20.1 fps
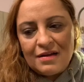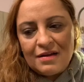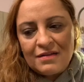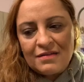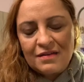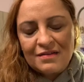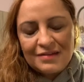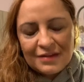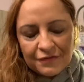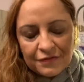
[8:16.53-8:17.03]

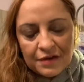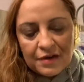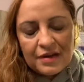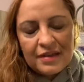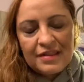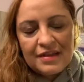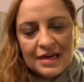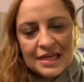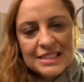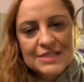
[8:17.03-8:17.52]
so
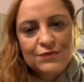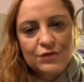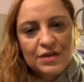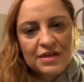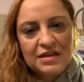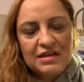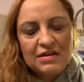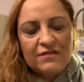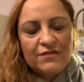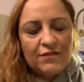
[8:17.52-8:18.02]
definitely the last
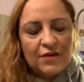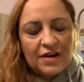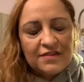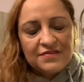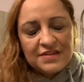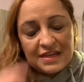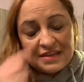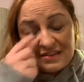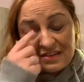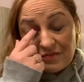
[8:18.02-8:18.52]
45
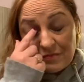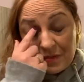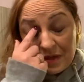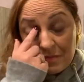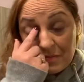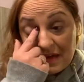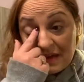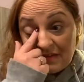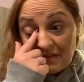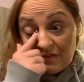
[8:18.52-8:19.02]
days have been
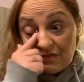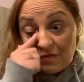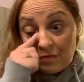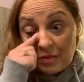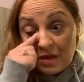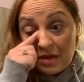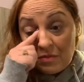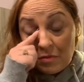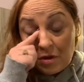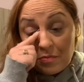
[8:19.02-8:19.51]
massive for
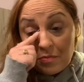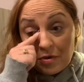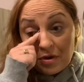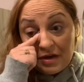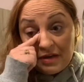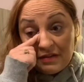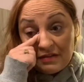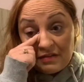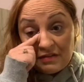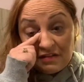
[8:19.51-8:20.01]
me, and my
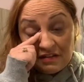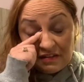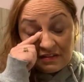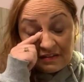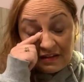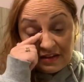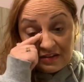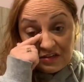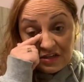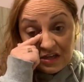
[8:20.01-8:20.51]
body's
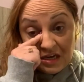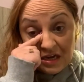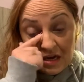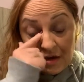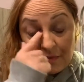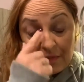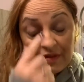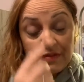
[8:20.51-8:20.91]
just catching up.